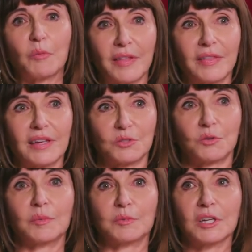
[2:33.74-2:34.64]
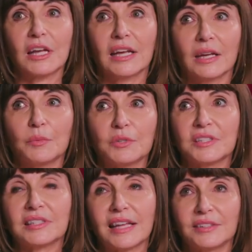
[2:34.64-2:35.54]
I read that script, it was
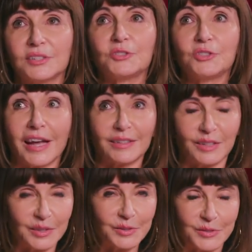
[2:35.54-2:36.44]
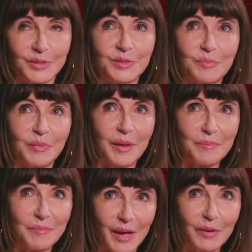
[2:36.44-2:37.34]
sent to Jack Nicholson to play
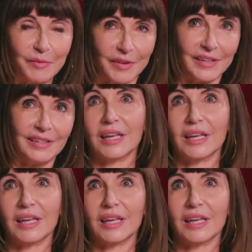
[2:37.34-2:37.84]
Melvin.